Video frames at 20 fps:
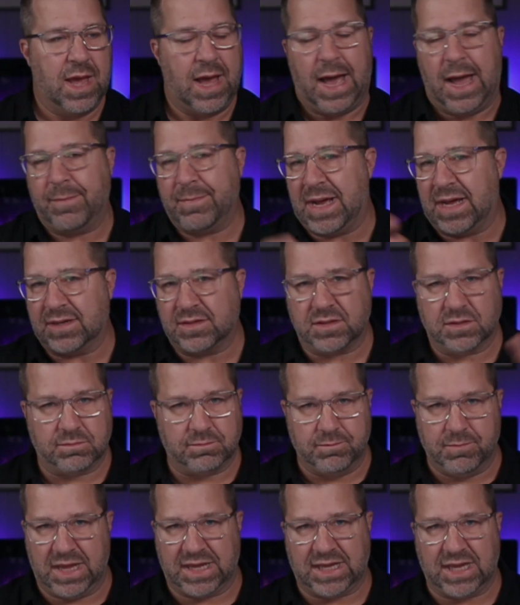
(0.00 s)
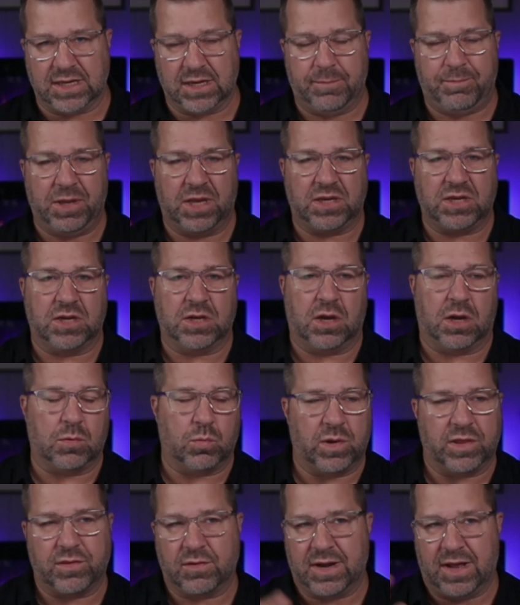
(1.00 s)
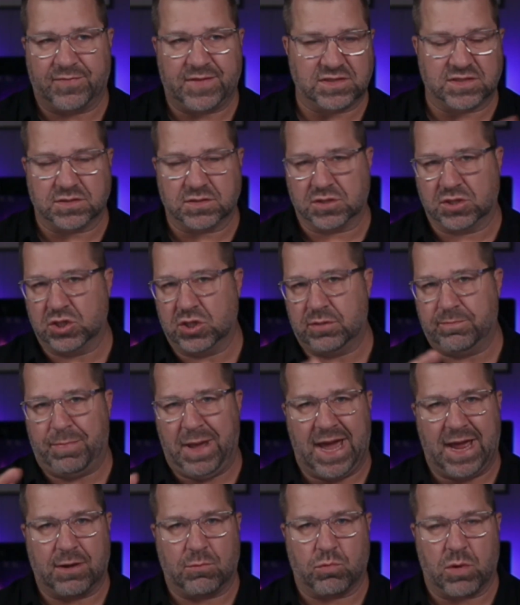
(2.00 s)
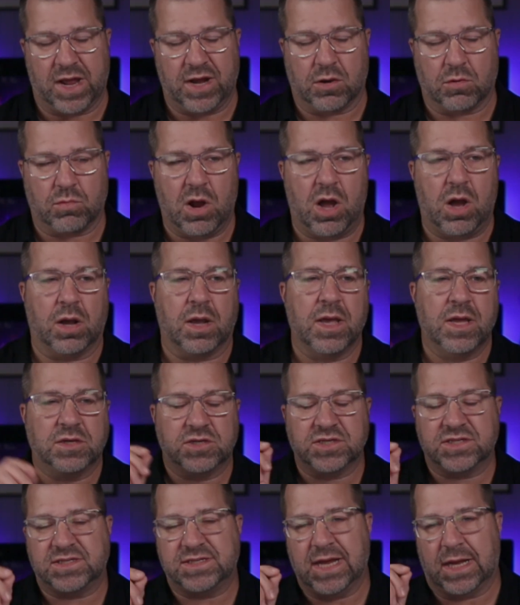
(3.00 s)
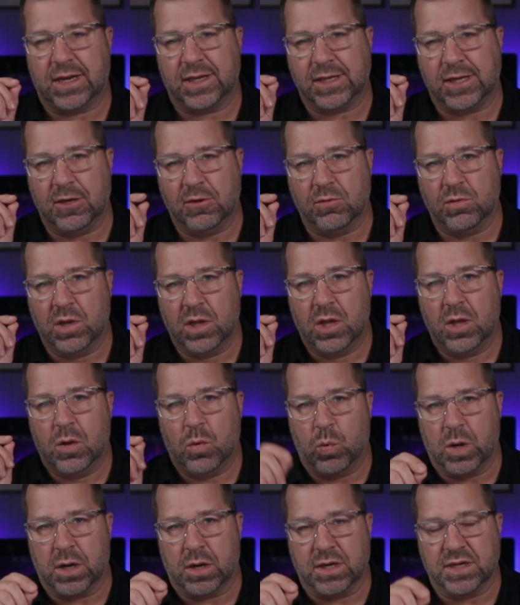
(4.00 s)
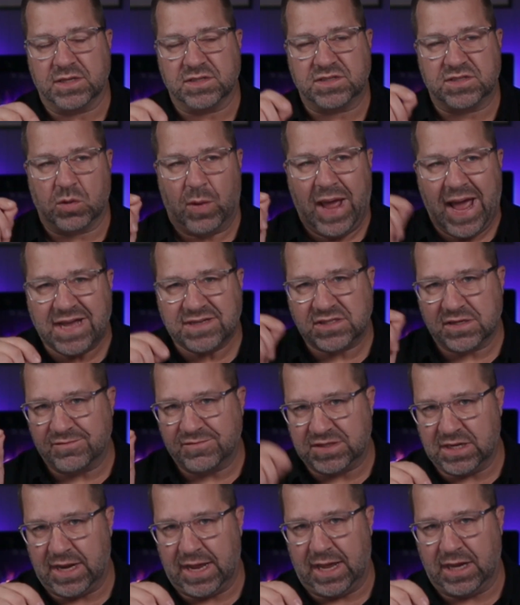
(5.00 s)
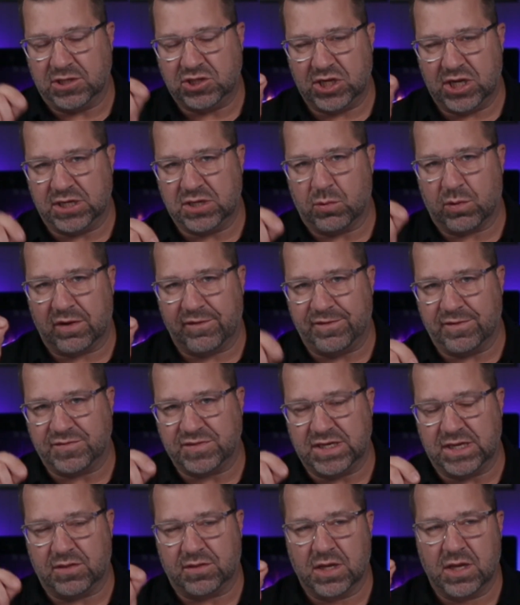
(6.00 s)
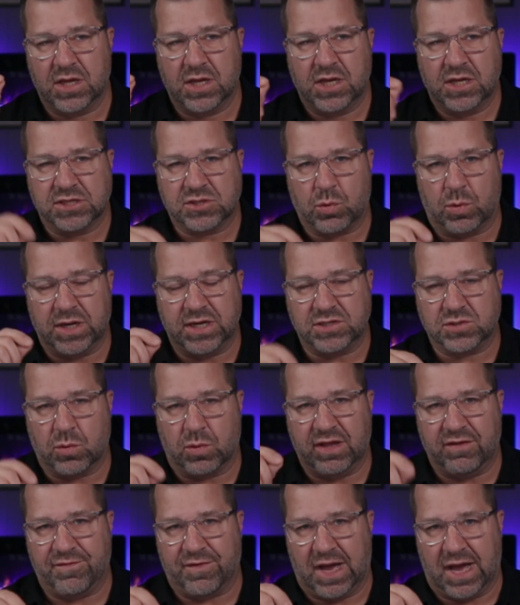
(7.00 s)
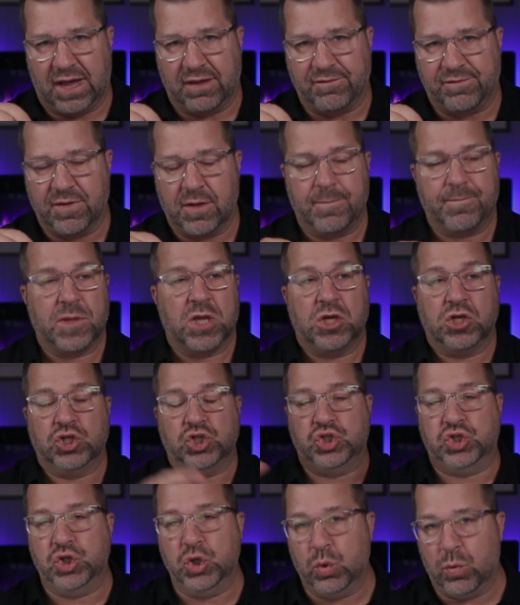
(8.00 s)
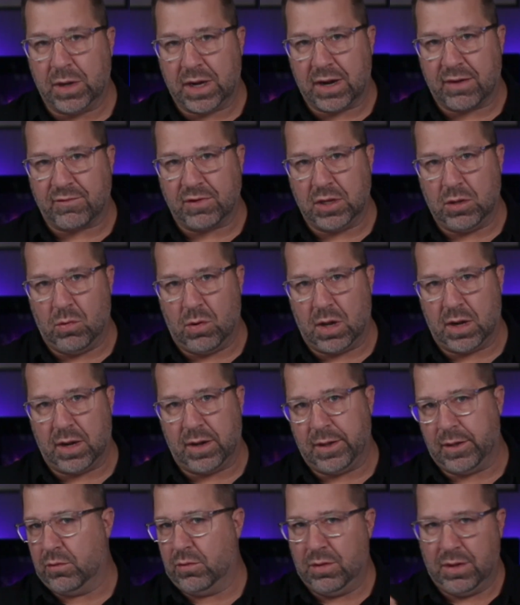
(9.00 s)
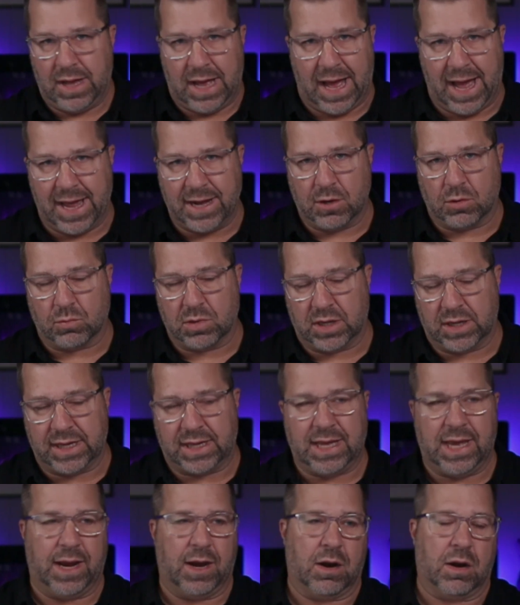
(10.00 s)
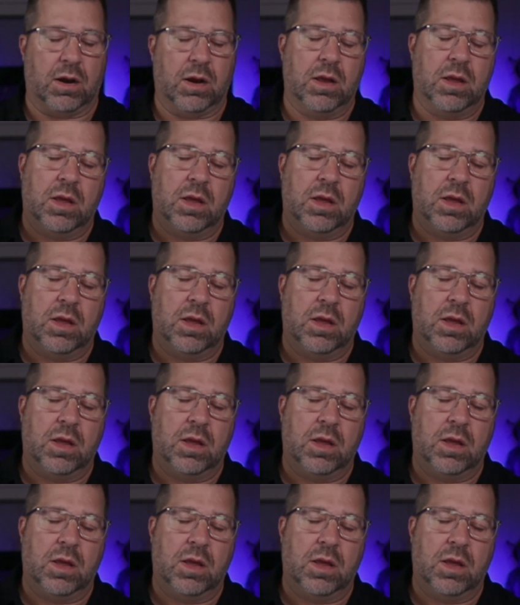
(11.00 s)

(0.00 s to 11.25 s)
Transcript: I'm not making an opinion on whether or not that's good, bad, right, or wrong, just telling you where it is. So as of today, January 15th, 2025, do whatever you want to do. I don't really care.